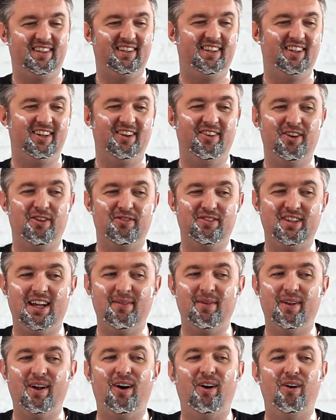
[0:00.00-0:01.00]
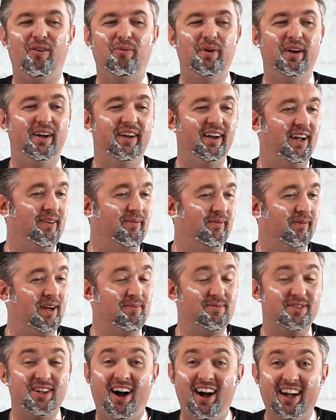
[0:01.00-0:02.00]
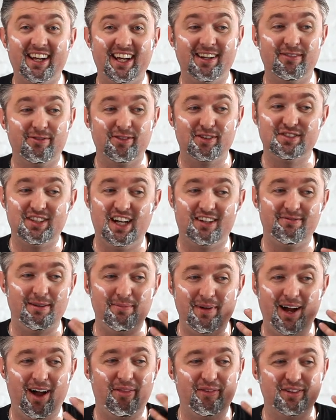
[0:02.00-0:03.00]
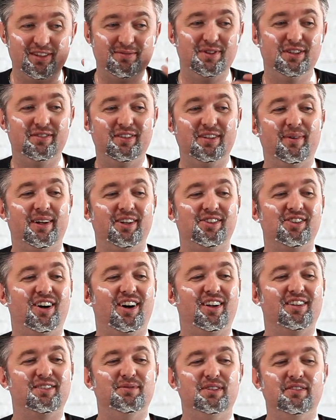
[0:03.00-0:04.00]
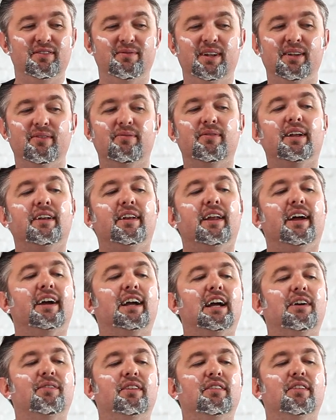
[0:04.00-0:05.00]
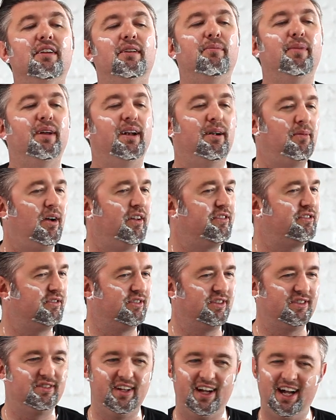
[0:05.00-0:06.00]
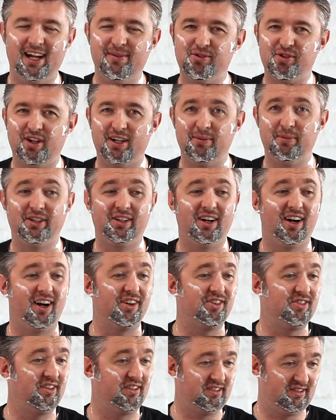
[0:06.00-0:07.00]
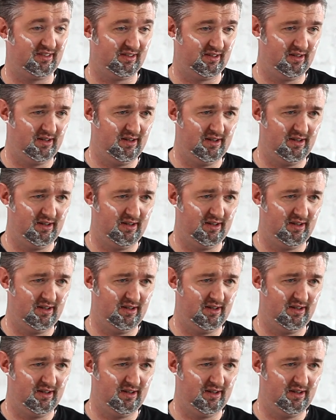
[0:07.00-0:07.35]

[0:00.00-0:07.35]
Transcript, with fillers: you know, no time at all. But I'm, I'm talking first off. My mouth is moving, my jaw is moving, my, my neck, everything. But I'm also just, I'm trying to be cautious.